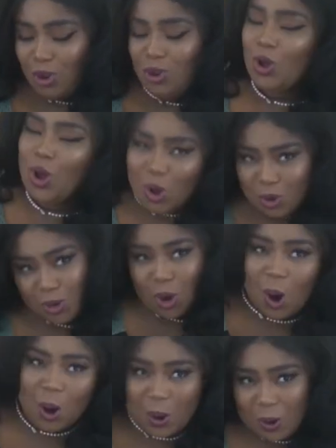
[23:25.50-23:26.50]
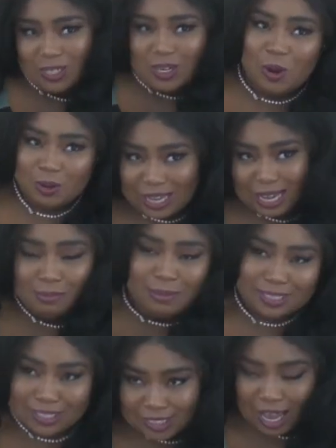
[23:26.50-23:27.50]
it. Girl, don't
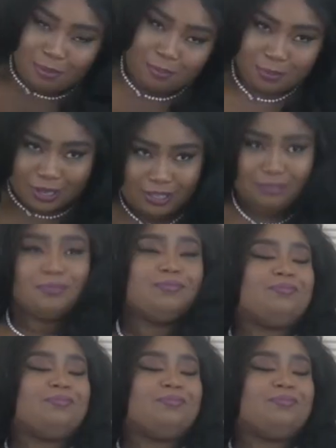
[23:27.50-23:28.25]
let me stop you.